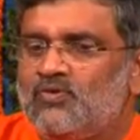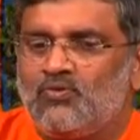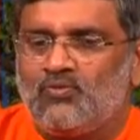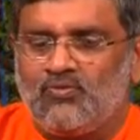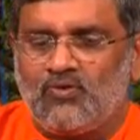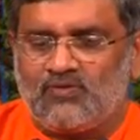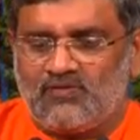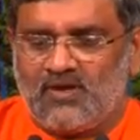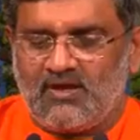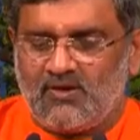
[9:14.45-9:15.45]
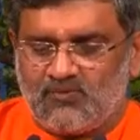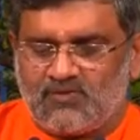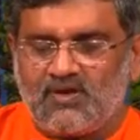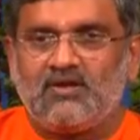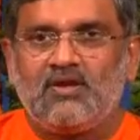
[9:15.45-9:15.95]
who was there
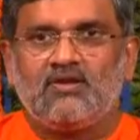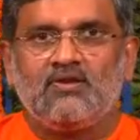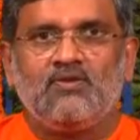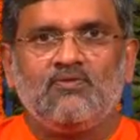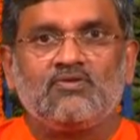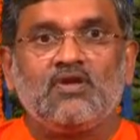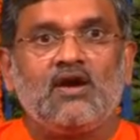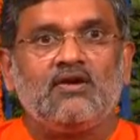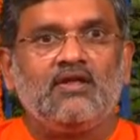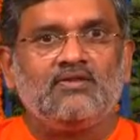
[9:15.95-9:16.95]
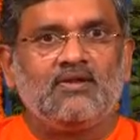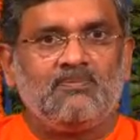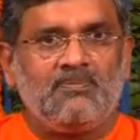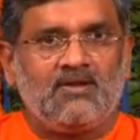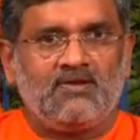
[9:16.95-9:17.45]
outside, and he was guarding
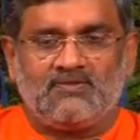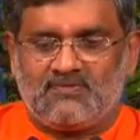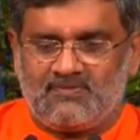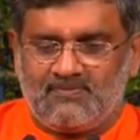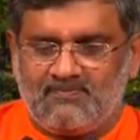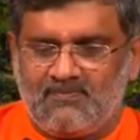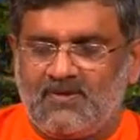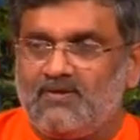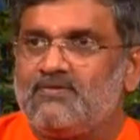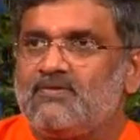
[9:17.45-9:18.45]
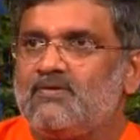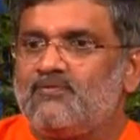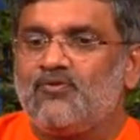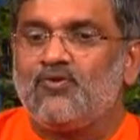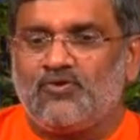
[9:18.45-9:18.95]
that palace, his
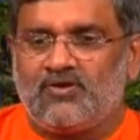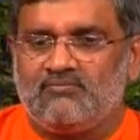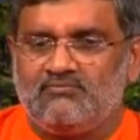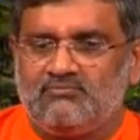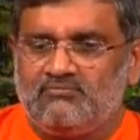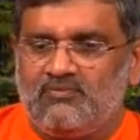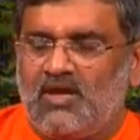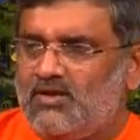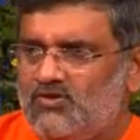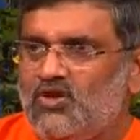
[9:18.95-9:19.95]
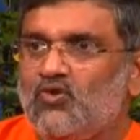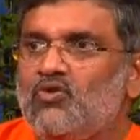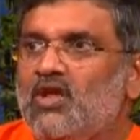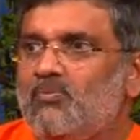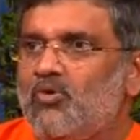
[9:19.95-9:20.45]
fort, and he was
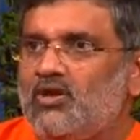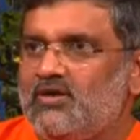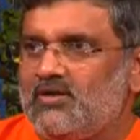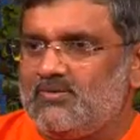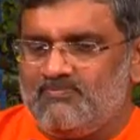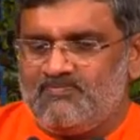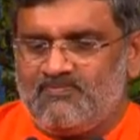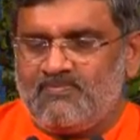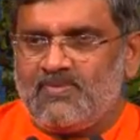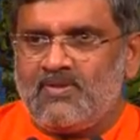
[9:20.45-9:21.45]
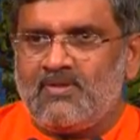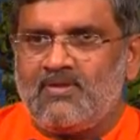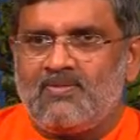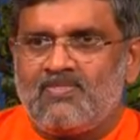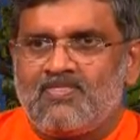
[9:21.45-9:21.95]
newly appointed.
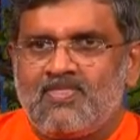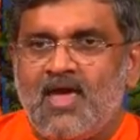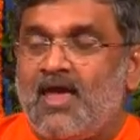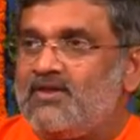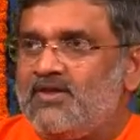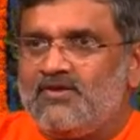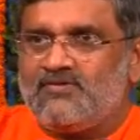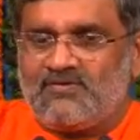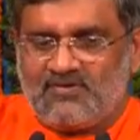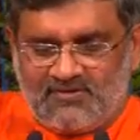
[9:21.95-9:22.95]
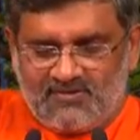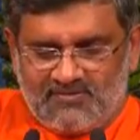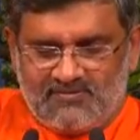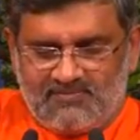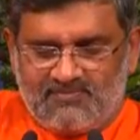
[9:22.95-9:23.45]
And his
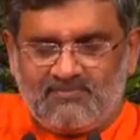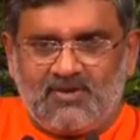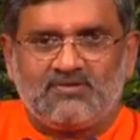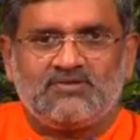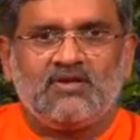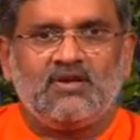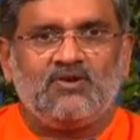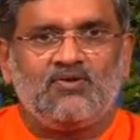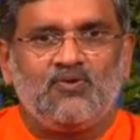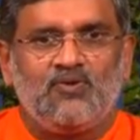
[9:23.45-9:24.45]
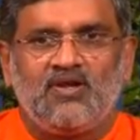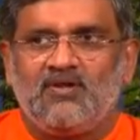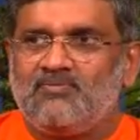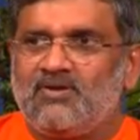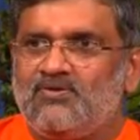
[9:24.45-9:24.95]
master had told
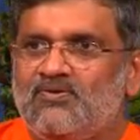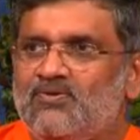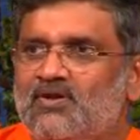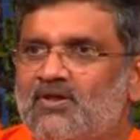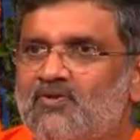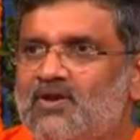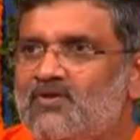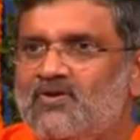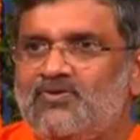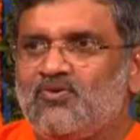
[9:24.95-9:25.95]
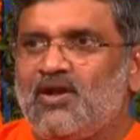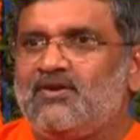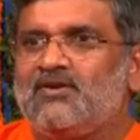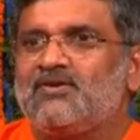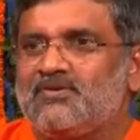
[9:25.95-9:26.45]
him that don't allow anyone to
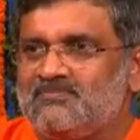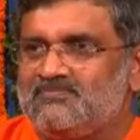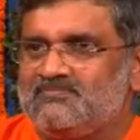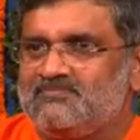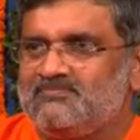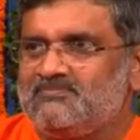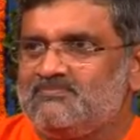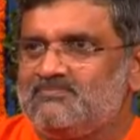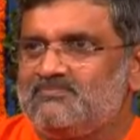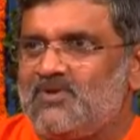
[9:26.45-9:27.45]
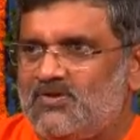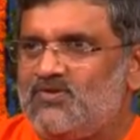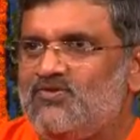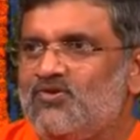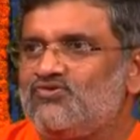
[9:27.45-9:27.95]
enter. That
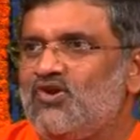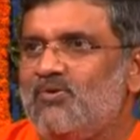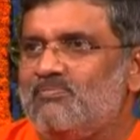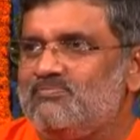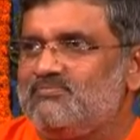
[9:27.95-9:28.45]
is your job.